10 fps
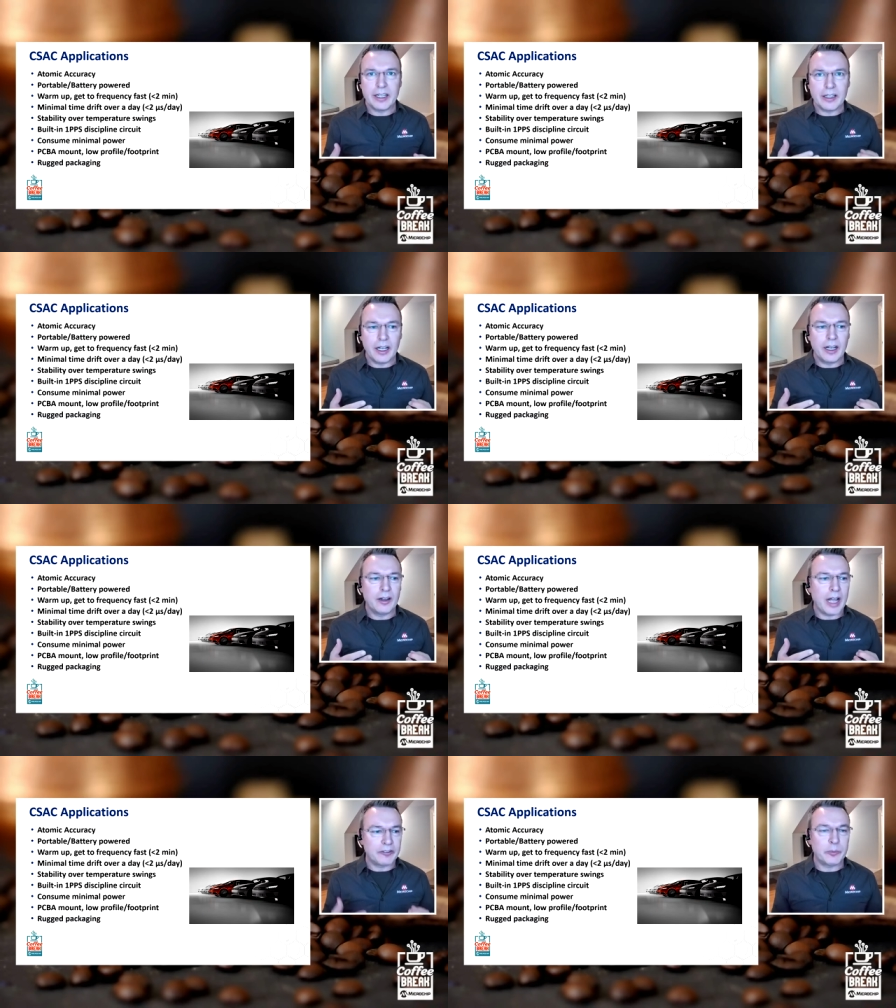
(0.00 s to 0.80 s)
uh,
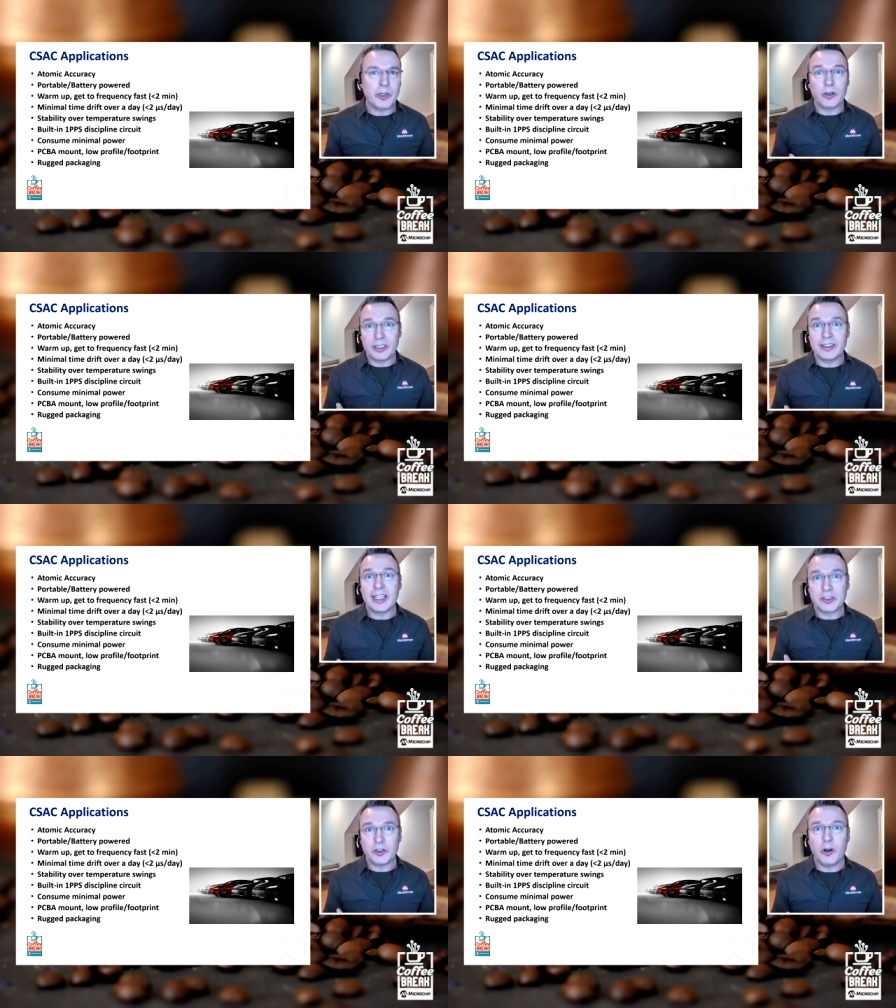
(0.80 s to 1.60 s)
have to be on a
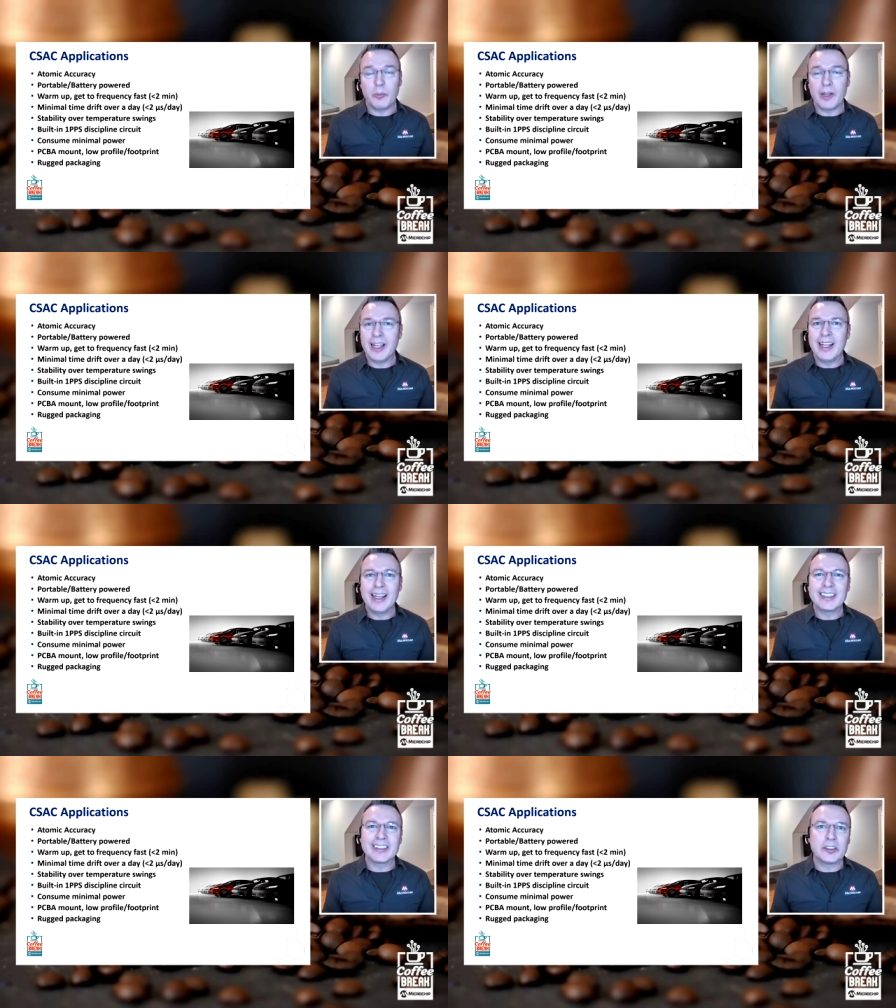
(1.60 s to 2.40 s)
desktop
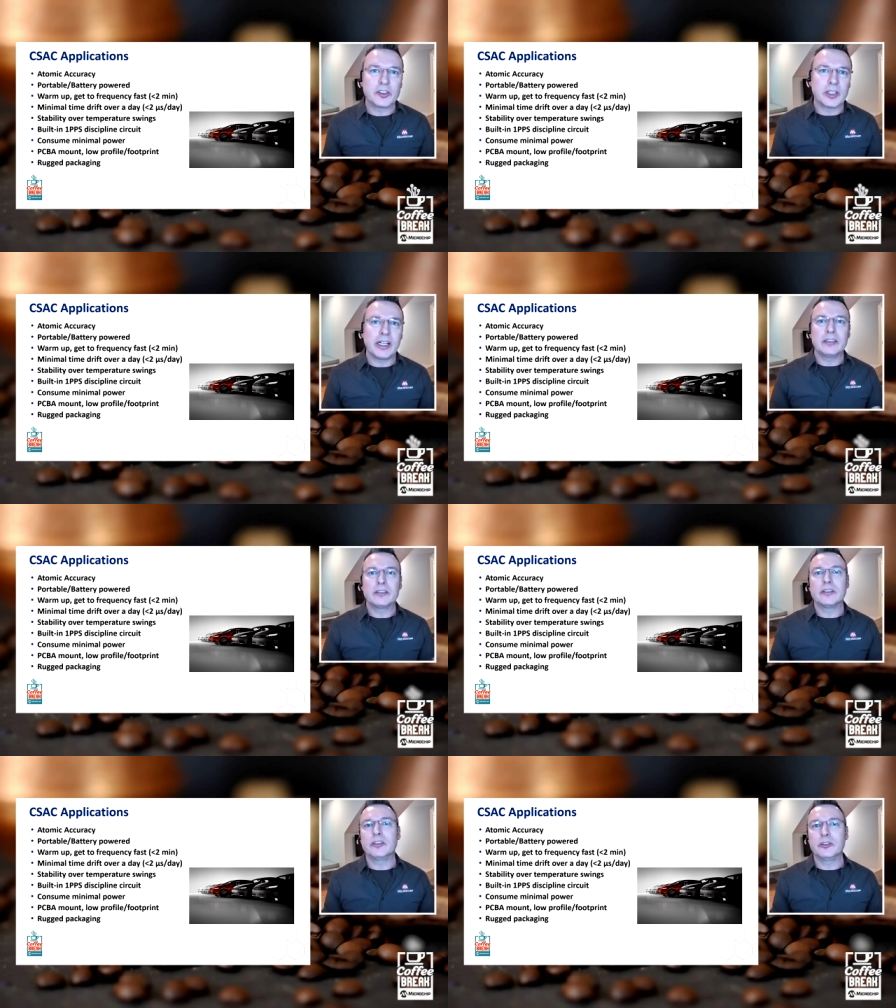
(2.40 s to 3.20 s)
it's designed
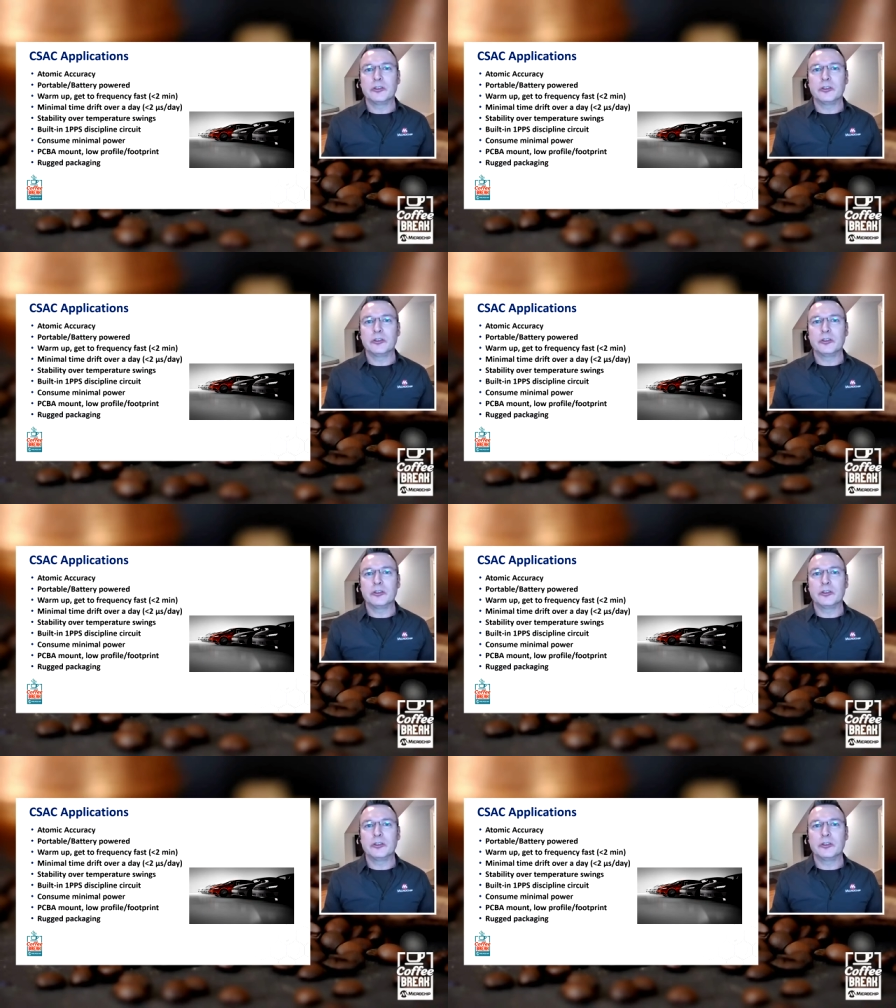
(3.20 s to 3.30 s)
to do